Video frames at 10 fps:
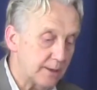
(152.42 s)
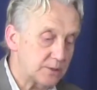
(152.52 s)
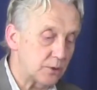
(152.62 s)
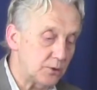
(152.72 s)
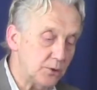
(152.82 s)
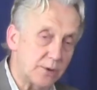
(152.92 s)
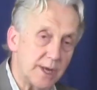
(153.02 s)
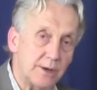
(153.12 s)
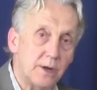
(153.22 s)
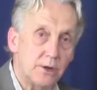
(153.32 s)
So you
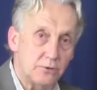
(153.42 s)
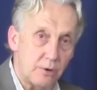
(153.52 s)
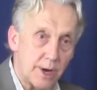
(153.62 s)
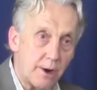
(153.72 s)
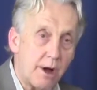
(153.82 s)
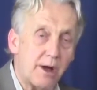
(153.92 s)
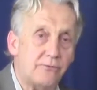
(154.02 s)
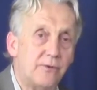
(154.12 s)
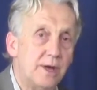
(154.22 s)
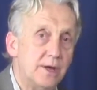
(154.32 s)
can turn it
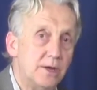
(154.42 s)
off,